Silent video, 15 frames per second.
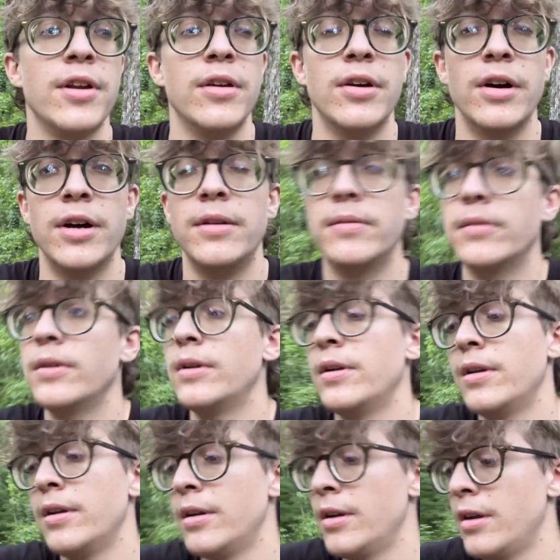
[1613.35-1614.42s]
done.
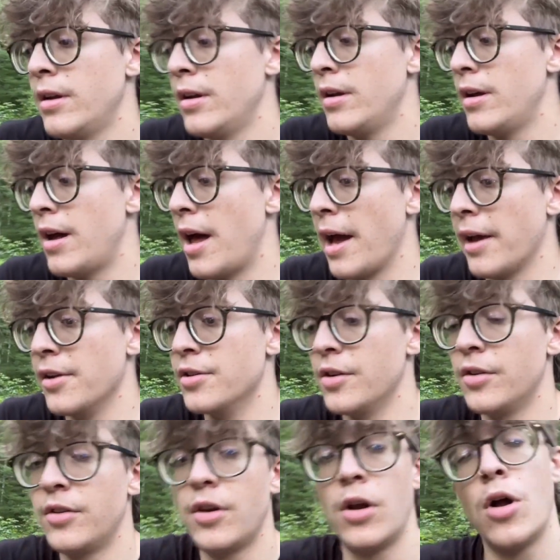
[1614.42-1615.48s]
I can
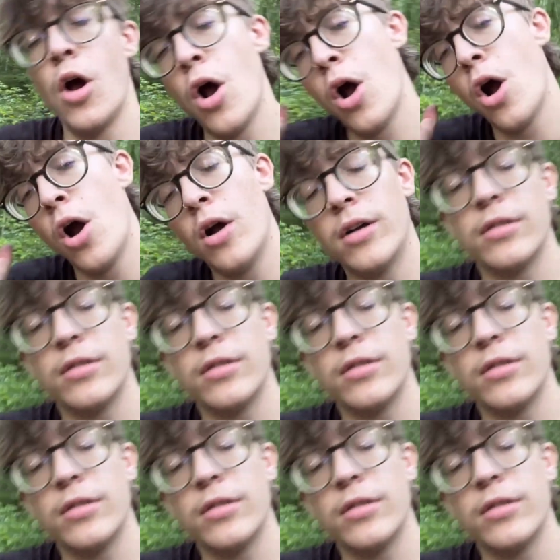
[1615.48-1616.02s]
just honk